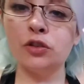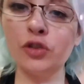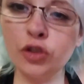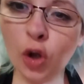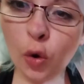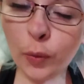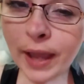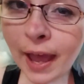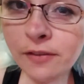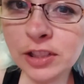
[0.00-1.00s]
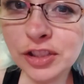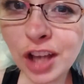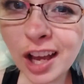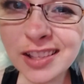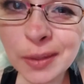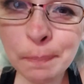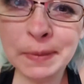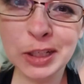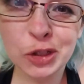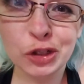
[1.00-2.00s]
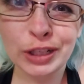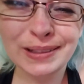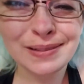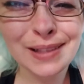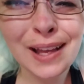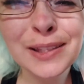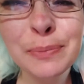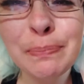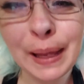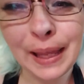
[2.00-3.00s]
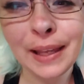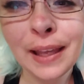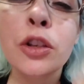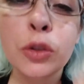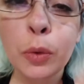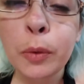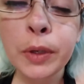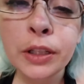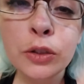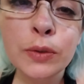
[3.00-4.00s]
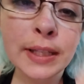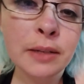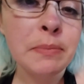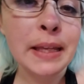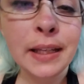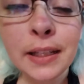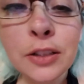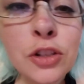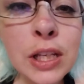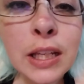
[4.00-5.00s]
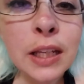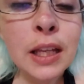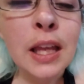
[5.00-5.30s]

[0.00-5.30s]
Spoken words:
So we have a DOS mixture in DOS bag. So what we're going to do is get a baking sheet,